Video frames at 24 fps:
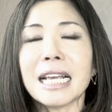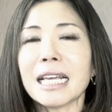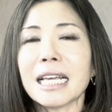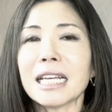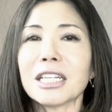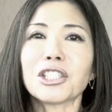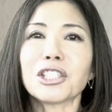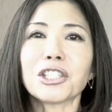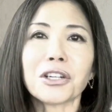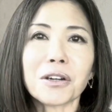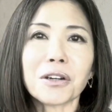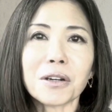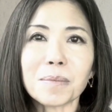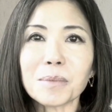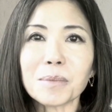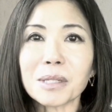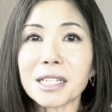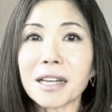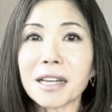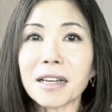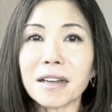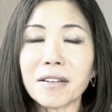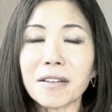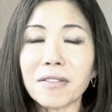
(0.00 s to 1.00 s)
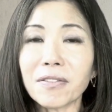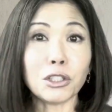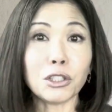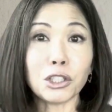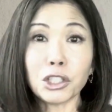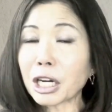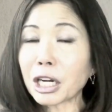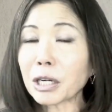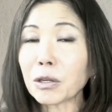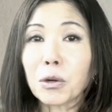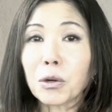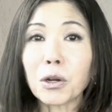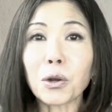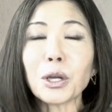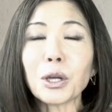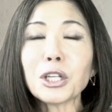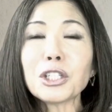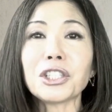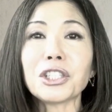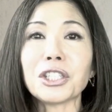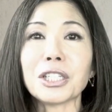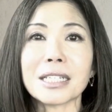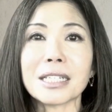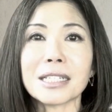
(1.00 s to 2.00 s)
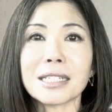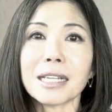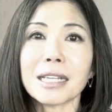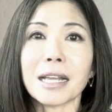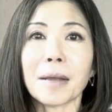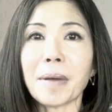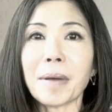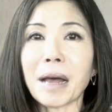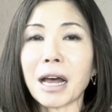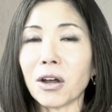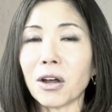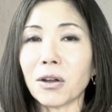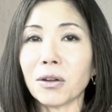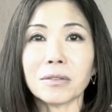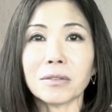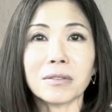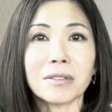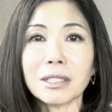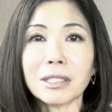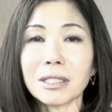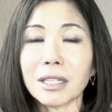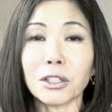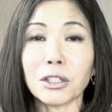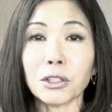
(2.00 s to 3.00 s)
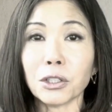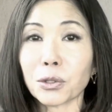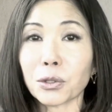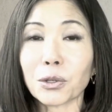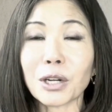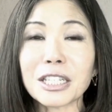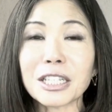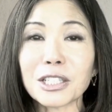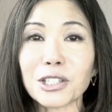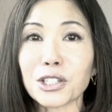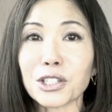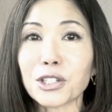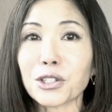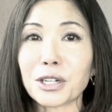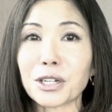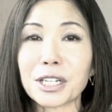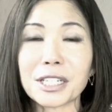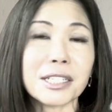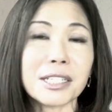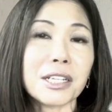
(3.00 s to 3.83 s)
in terms of general questions about your industry.